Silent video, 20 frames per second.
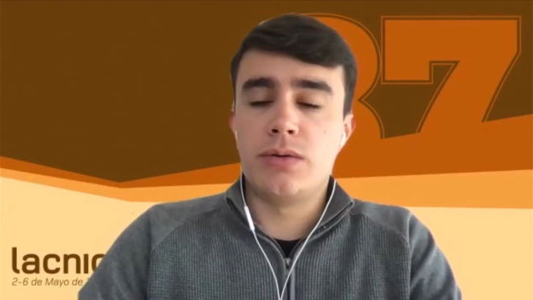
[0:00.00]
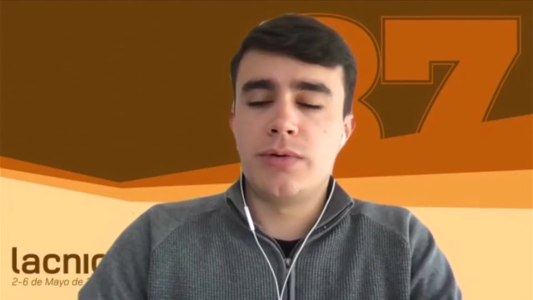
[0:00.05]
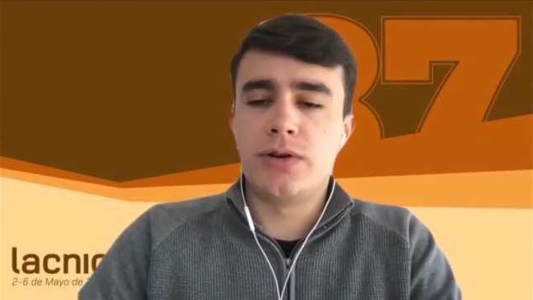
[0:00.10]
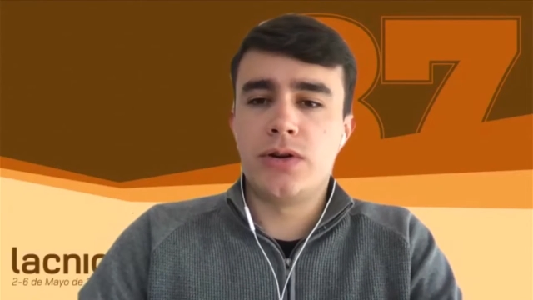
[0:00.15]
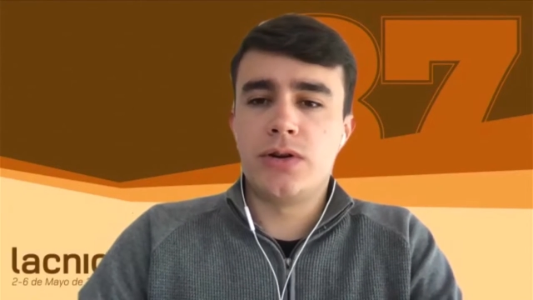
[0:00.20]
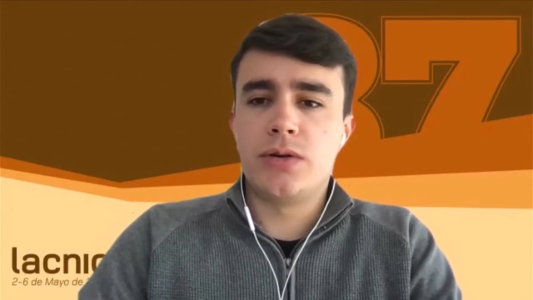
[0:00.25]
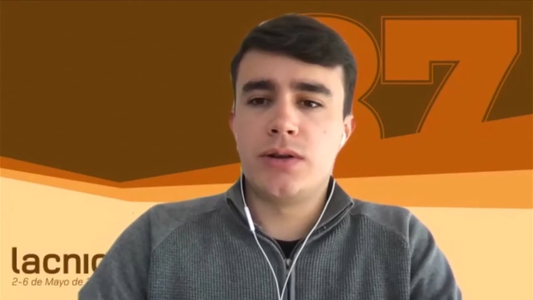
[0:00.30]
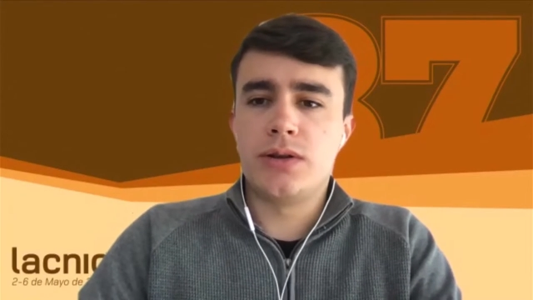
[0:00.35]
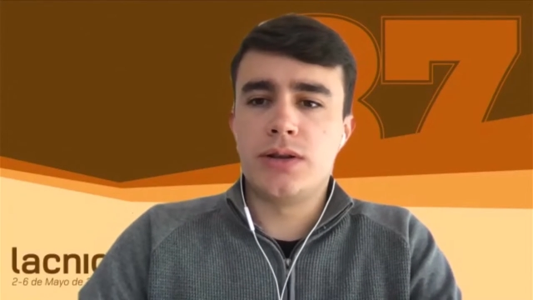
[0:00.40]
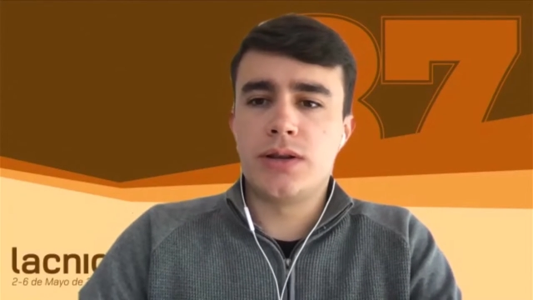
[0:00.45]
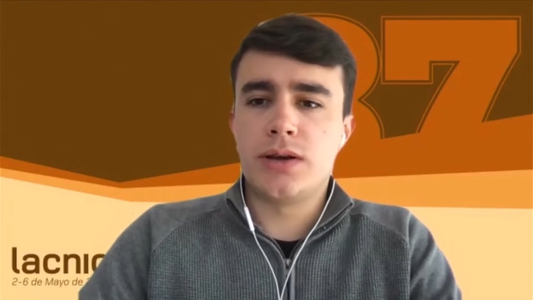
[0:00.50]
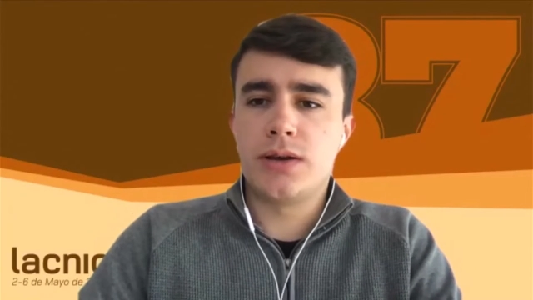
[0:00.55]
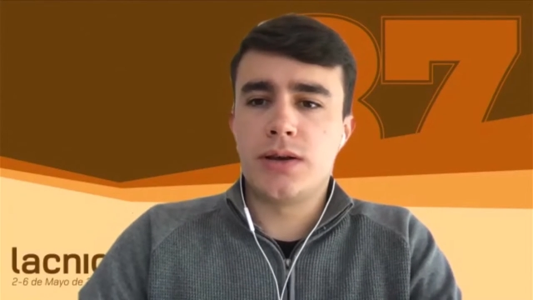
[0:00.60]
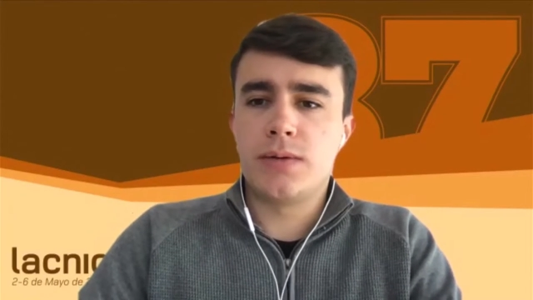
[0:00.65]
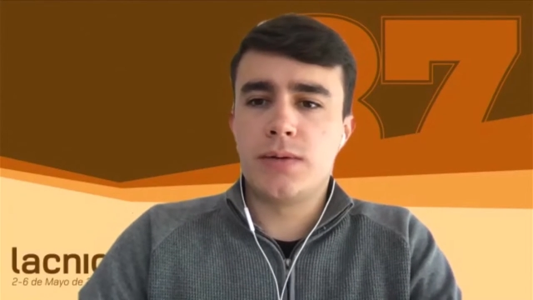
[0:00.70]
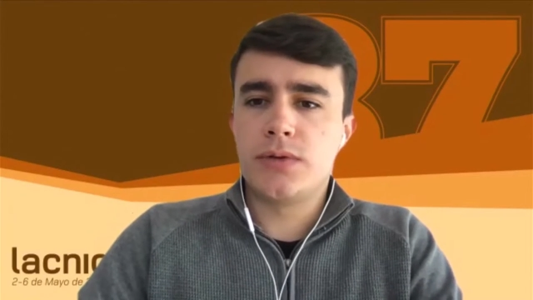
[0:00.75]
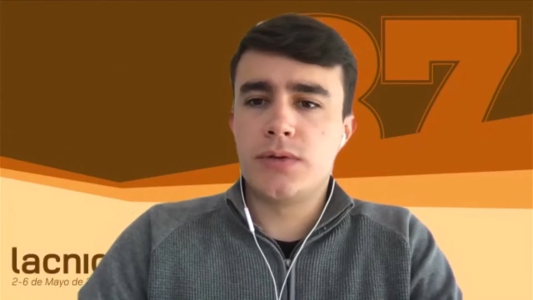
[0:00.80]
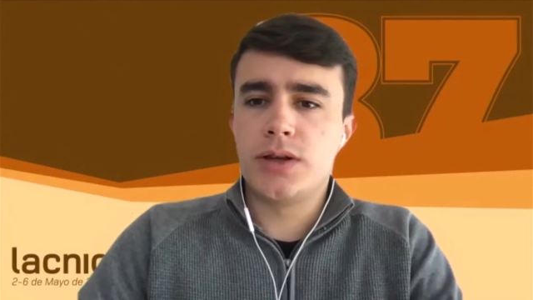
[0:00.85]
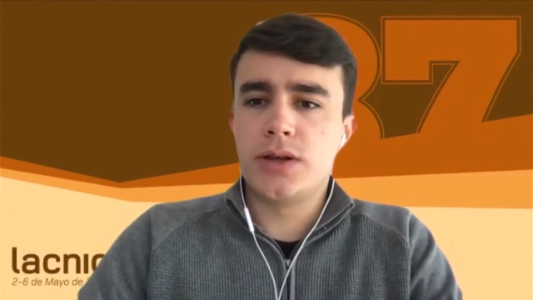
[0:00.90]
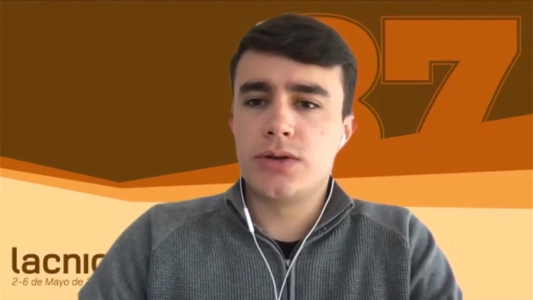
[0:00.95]
Yes,
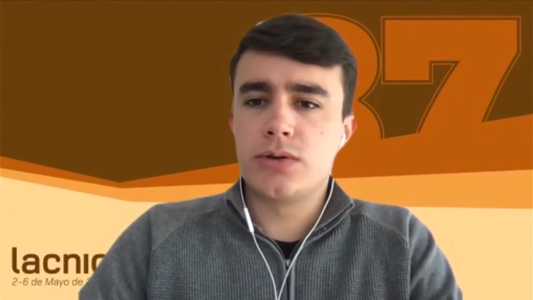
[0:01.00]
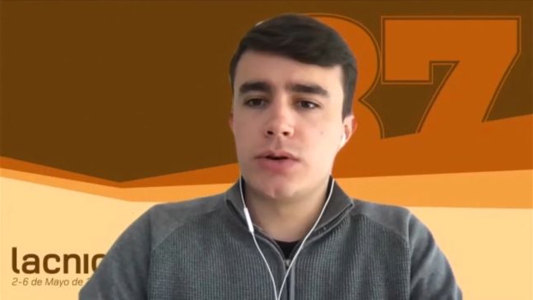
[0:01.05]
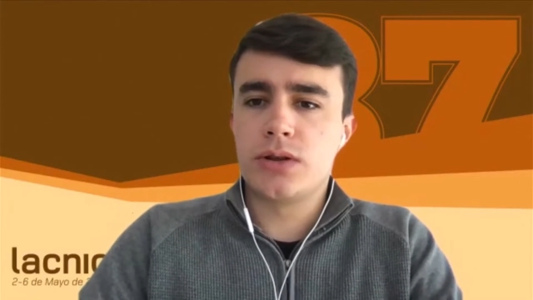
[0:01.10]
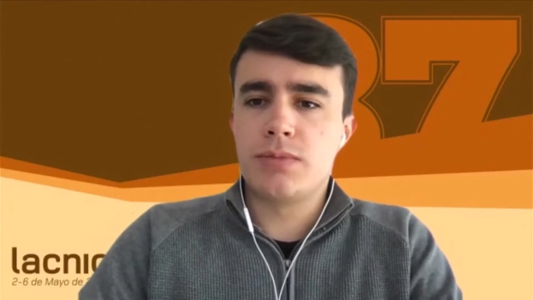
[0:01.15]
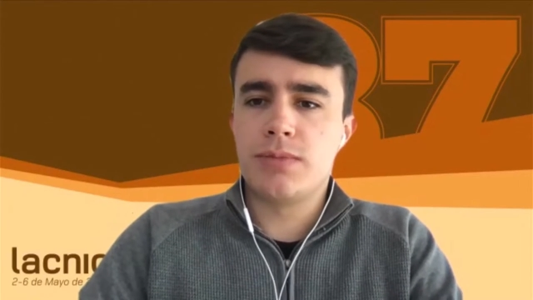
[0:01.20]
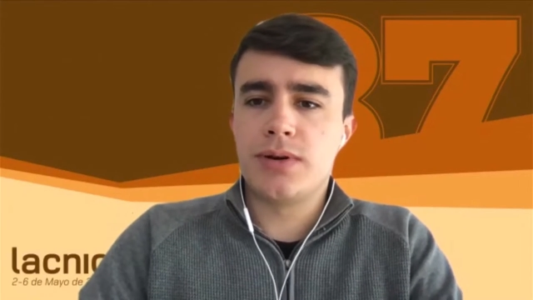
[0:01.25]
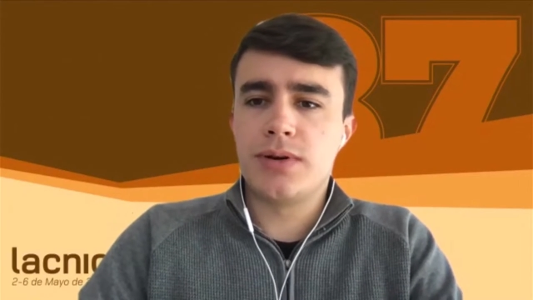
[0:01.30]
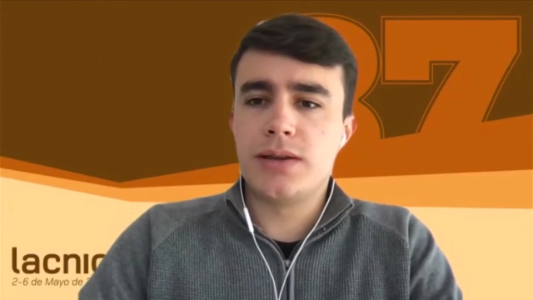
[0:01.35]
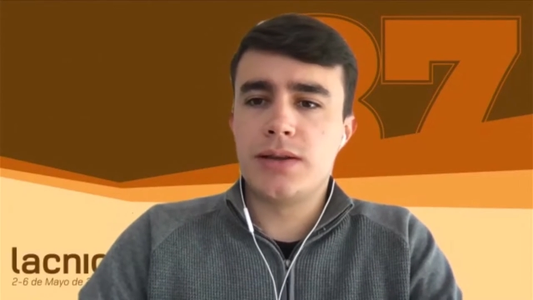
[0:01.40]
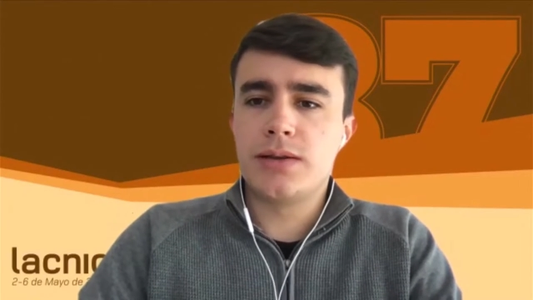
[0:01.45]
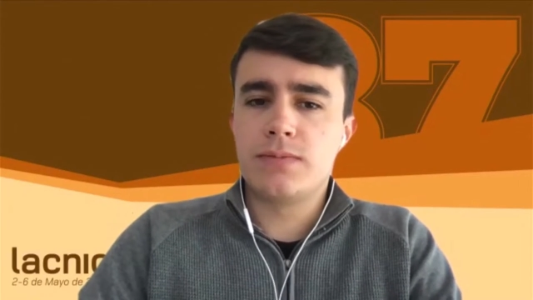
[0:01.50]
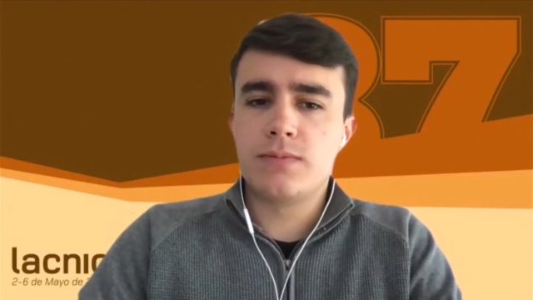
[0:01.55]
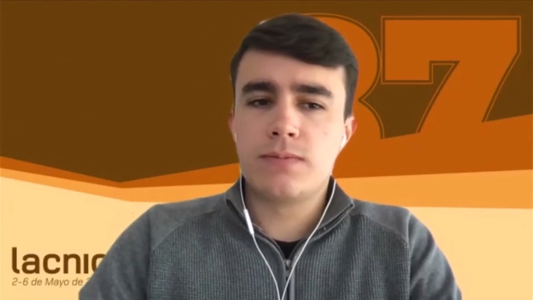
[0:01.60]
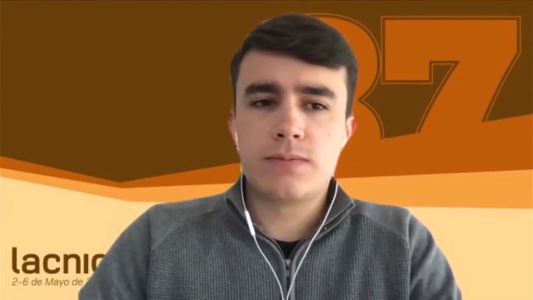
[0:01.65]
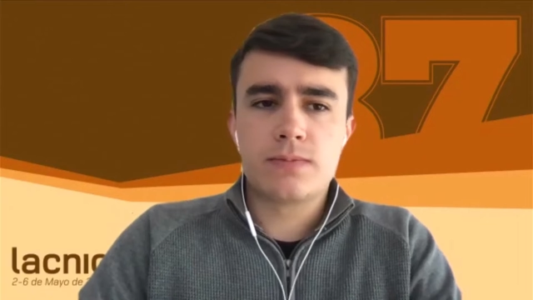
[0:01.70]
somebody's raising.